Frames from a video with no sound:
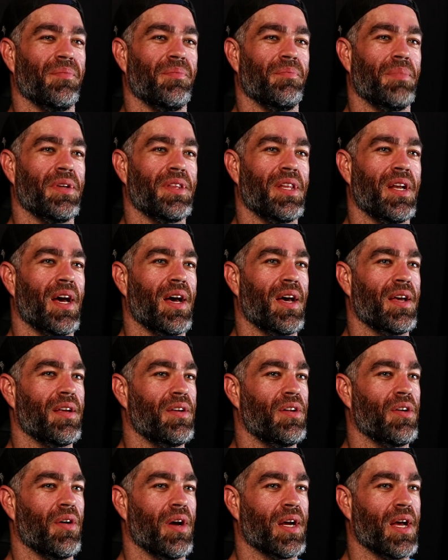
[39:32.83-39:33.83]
But then
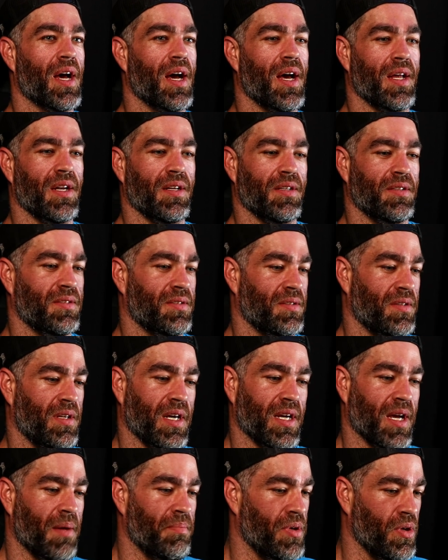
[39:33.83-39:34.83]
I
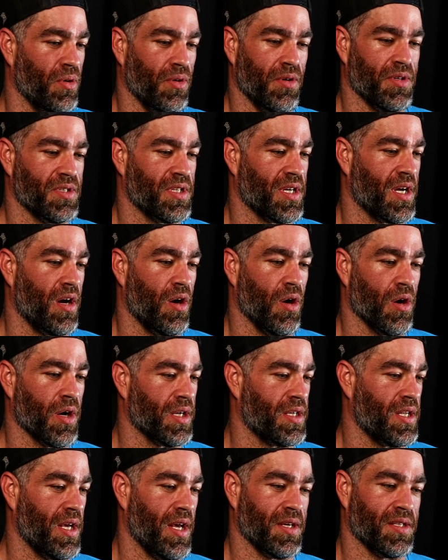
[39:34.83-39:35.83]
got builders, I got
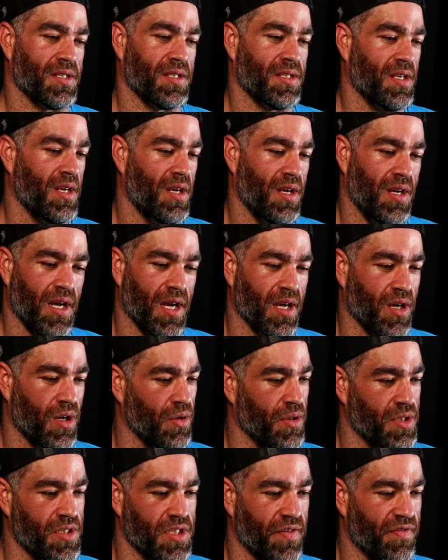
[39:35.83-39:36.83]
architects, I got all
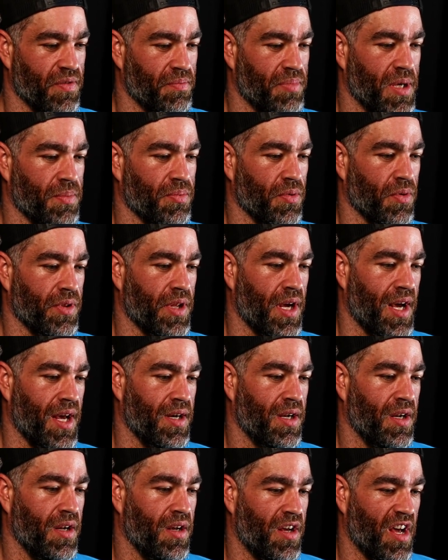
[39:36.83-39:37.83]
these different people that
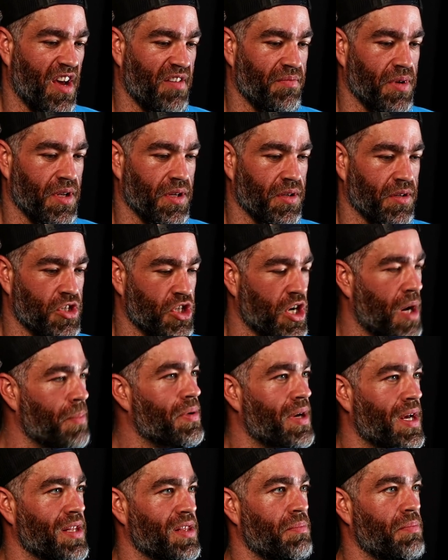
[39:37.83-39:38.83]
have been chomping
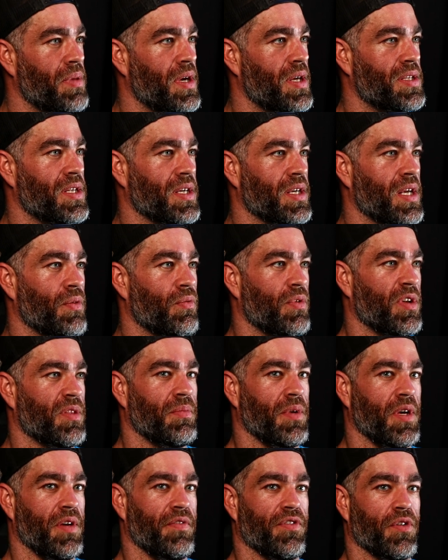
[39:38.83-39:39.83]
at the bit to get with
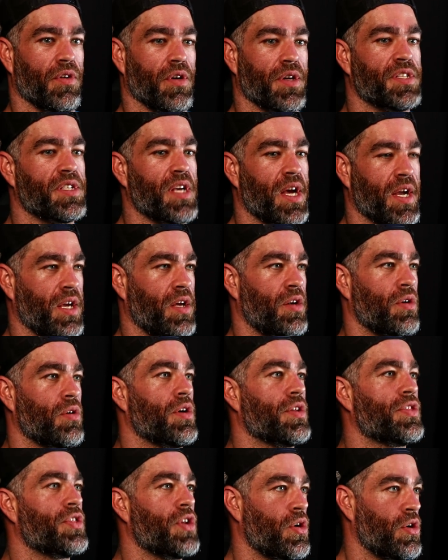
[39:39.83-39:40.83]
me for a second or a
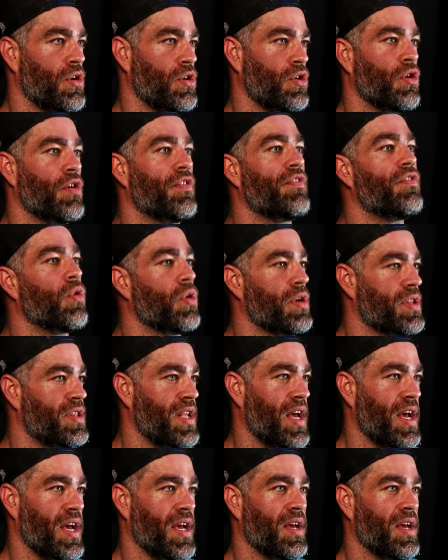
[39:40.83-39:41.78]
third or a fourth day.